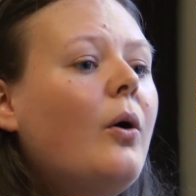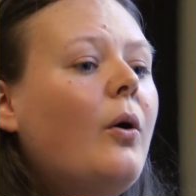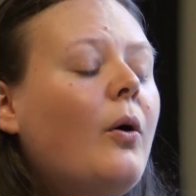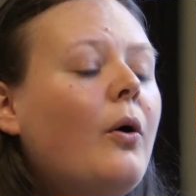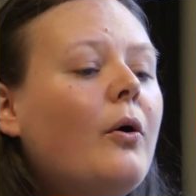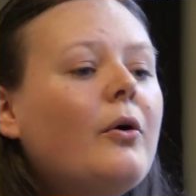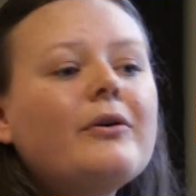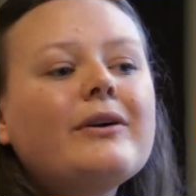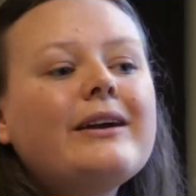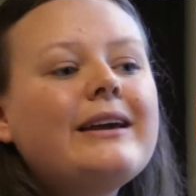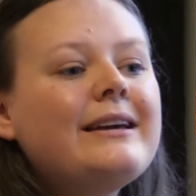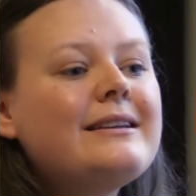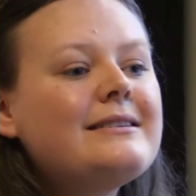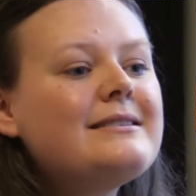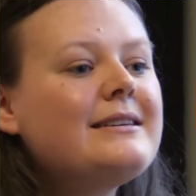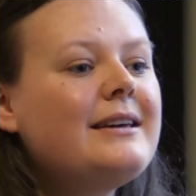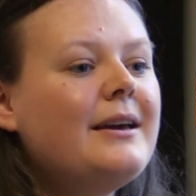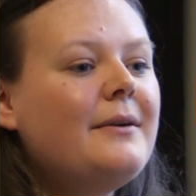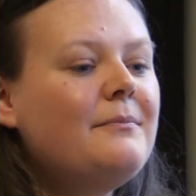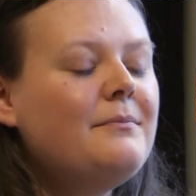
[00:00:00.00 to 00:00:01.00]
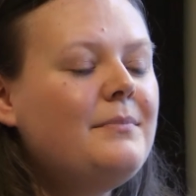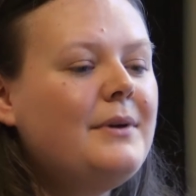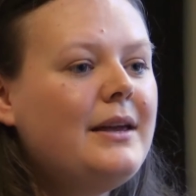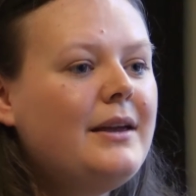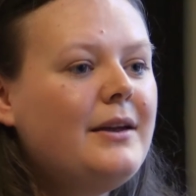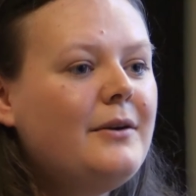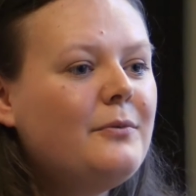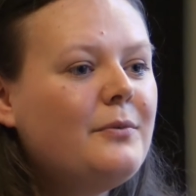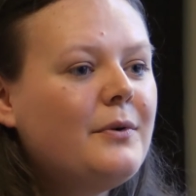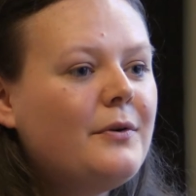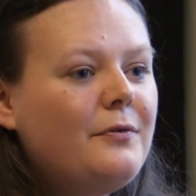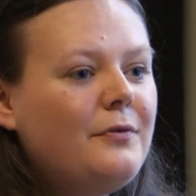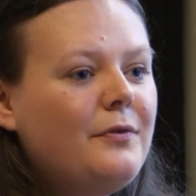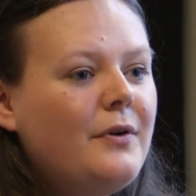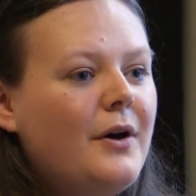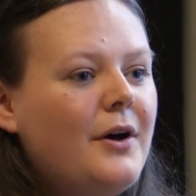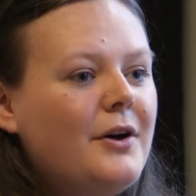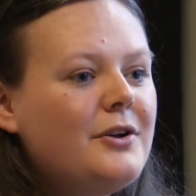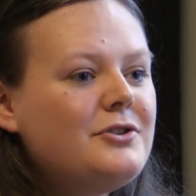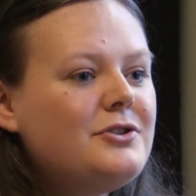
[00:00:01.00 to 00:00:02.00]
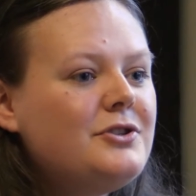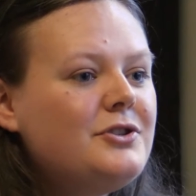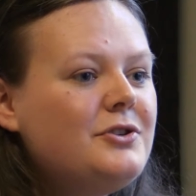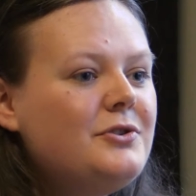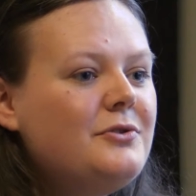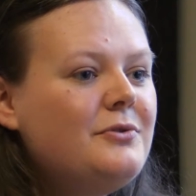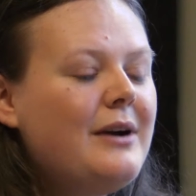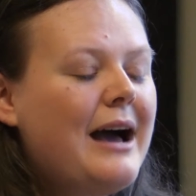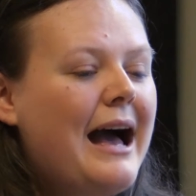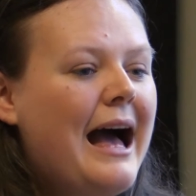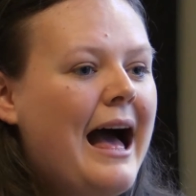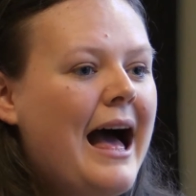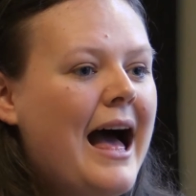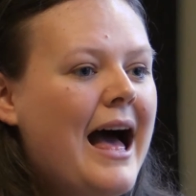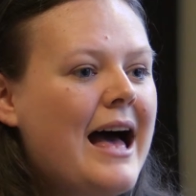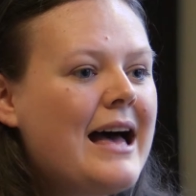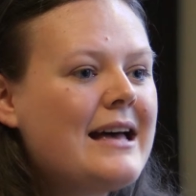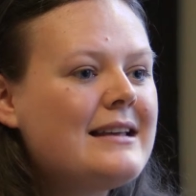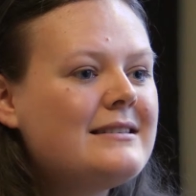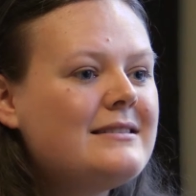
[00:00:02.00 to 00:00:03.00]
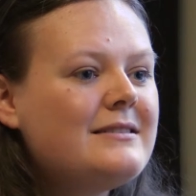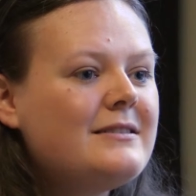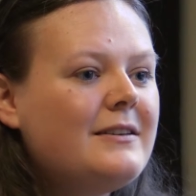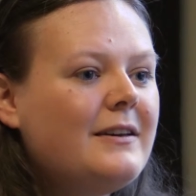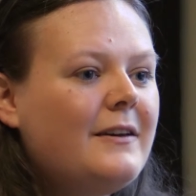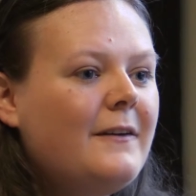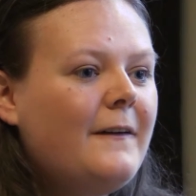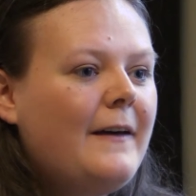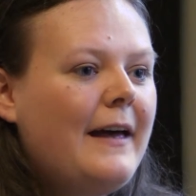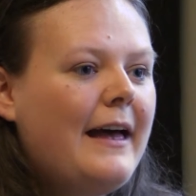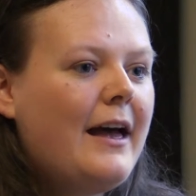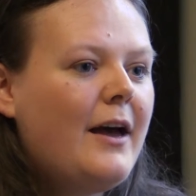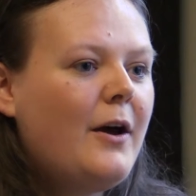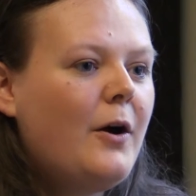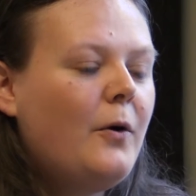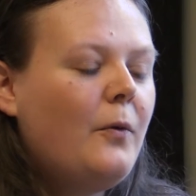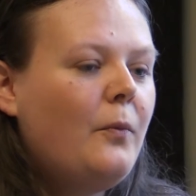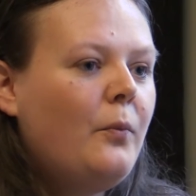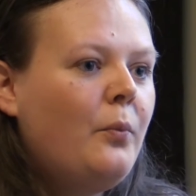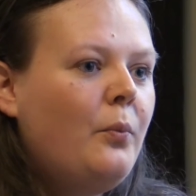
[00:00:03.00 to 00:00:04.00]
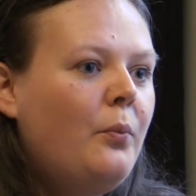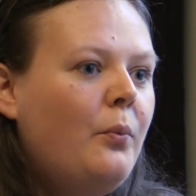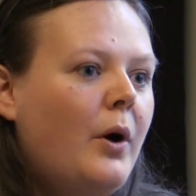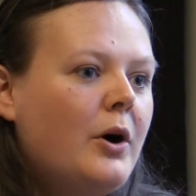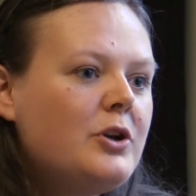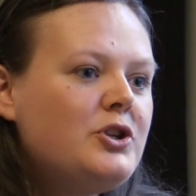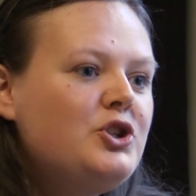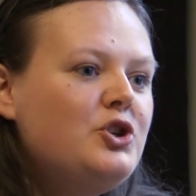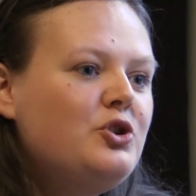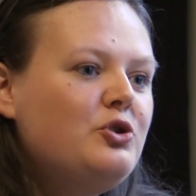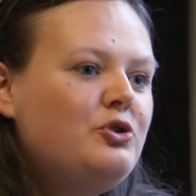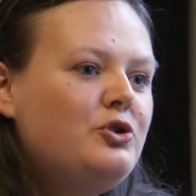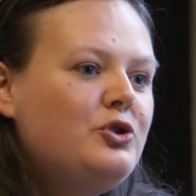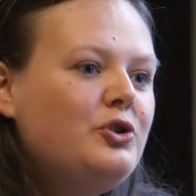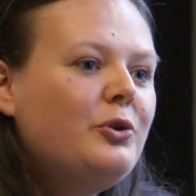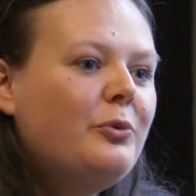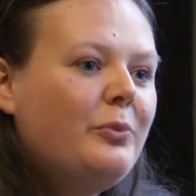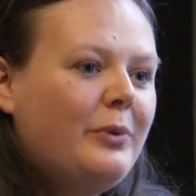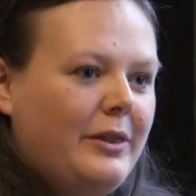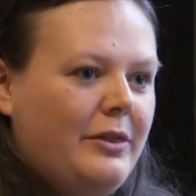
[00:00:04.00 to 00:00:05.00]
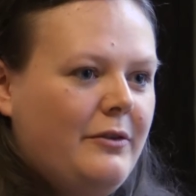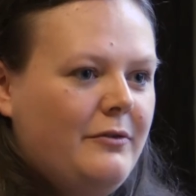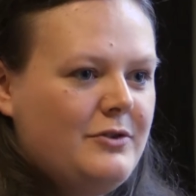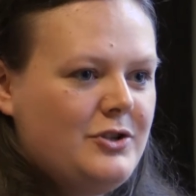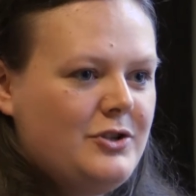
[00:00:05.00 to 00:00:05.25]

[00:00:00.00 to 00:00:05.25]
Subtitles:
Or it can be referred to as what you do with the